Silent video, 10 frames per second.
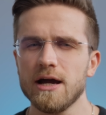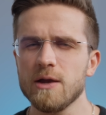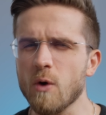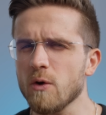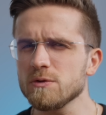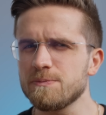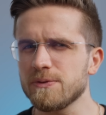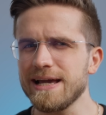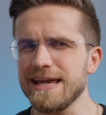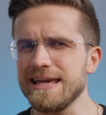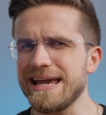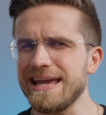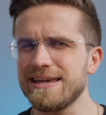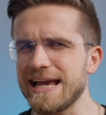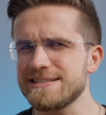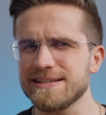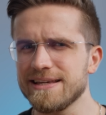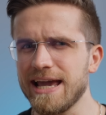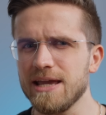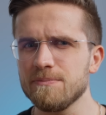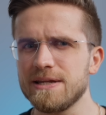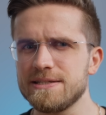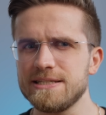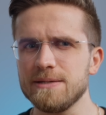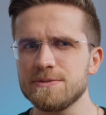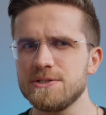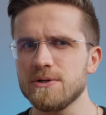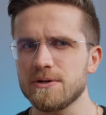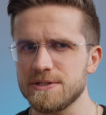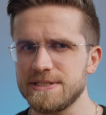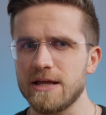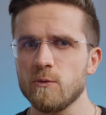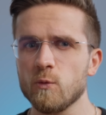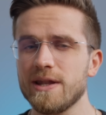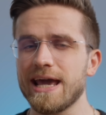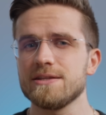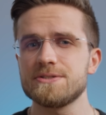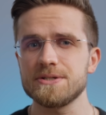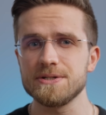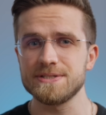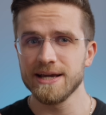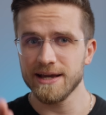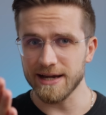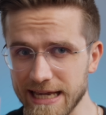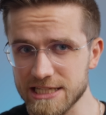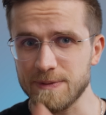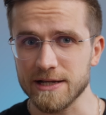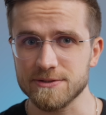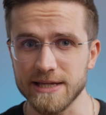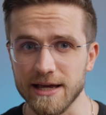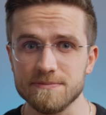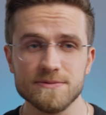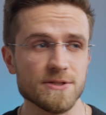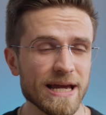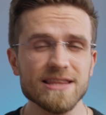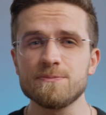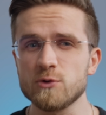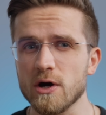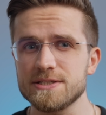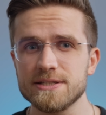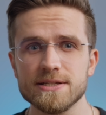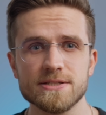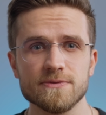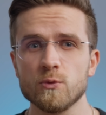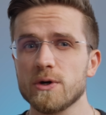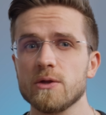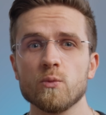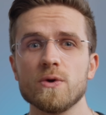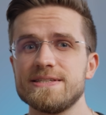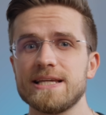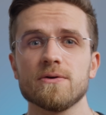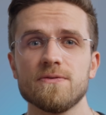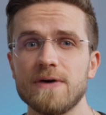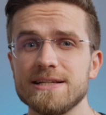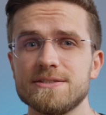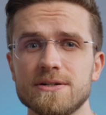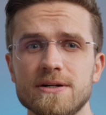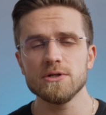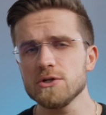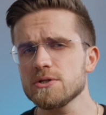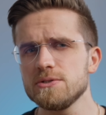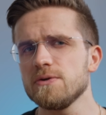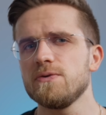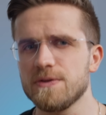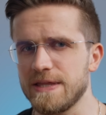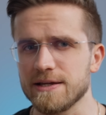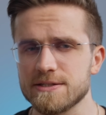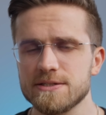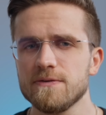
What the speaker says: I won't play a guessing game, but it seems you understand what answers I expect to get. To make the process of working with sound faster, you should do a few things.